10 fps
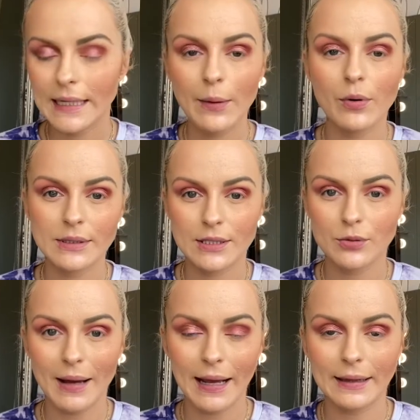Now we're on
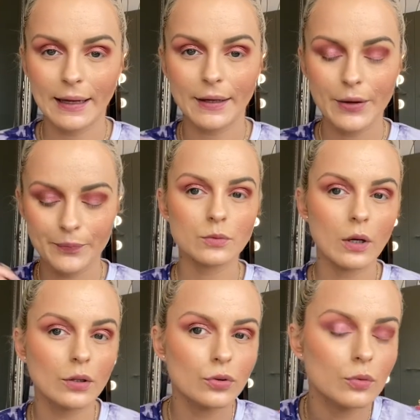some eyeliner. That's
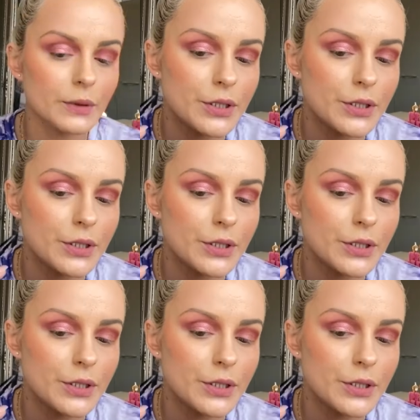what I'll normally